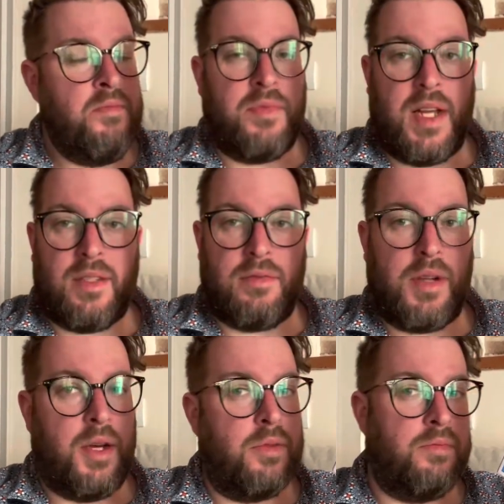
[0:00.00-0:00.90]
that's
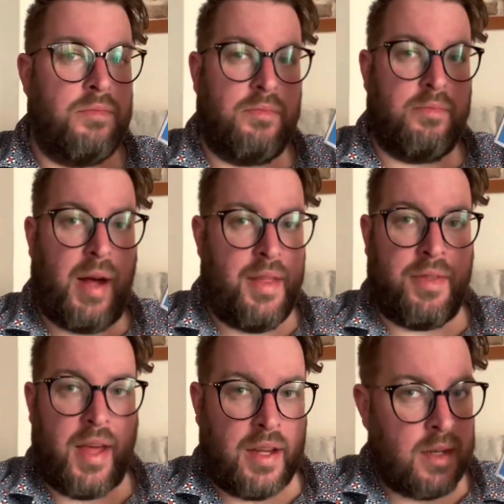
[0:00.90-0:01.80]
no bad thing.